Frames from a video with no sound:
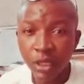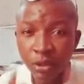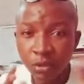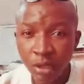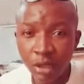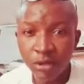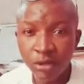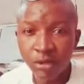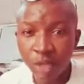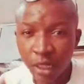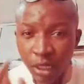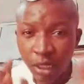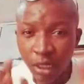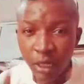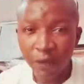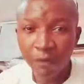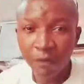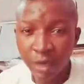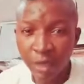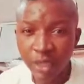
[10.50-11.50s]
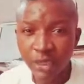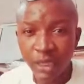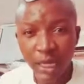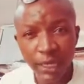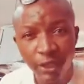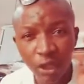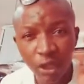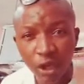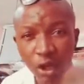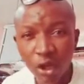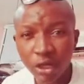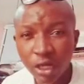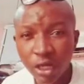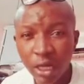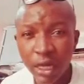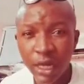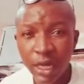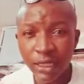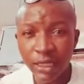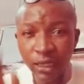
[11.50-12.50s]
Nigerian governments, at the
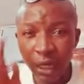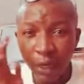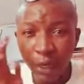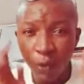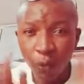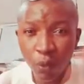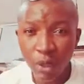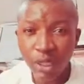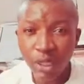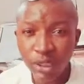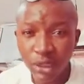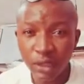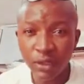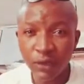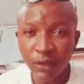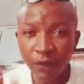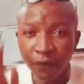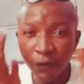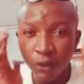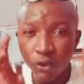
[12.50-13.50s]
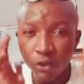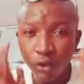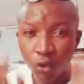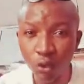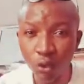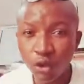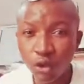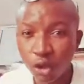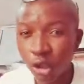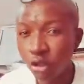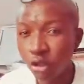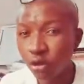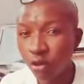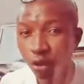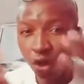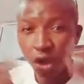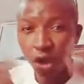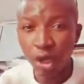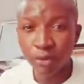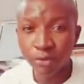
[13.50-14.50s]
other hand, are waiting for solutions
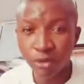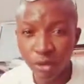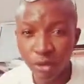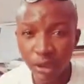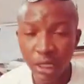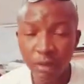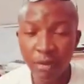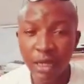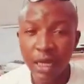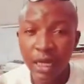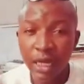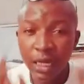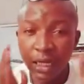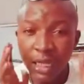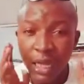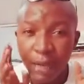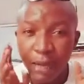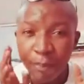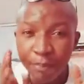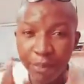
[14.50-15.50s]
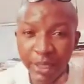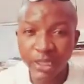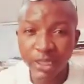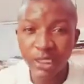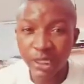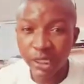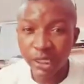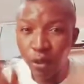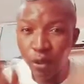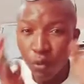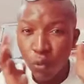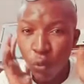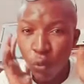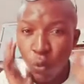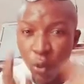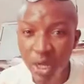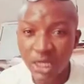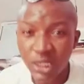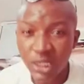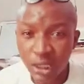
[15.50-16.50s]
to come to them. They are basically
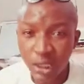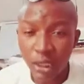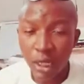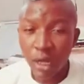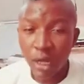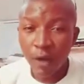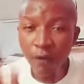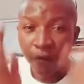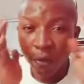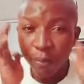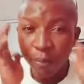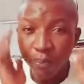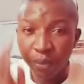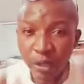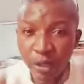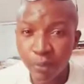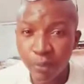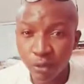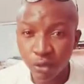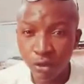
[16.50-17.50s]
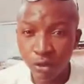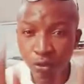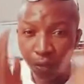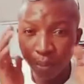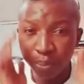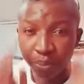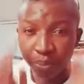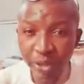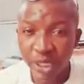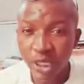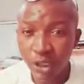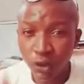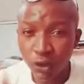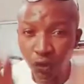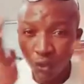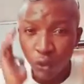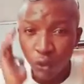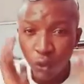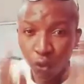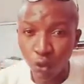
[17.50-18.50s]
waiting for people to bring
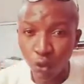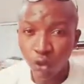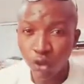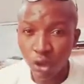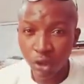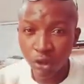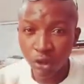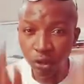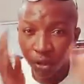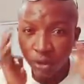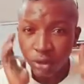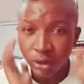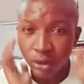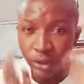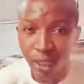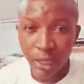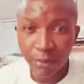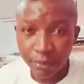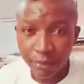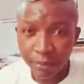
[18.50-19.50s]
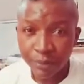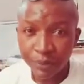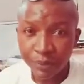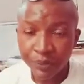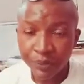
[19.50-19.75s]
solutions to them.